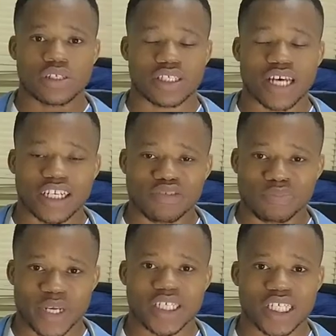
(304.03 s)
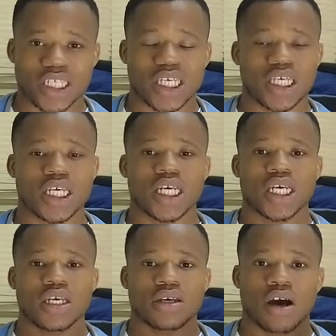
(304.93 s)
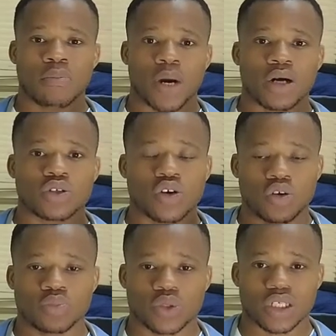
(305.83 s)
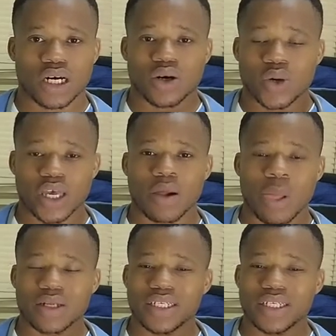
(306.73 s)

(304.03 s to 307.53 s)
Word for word: understand the basic about computer okay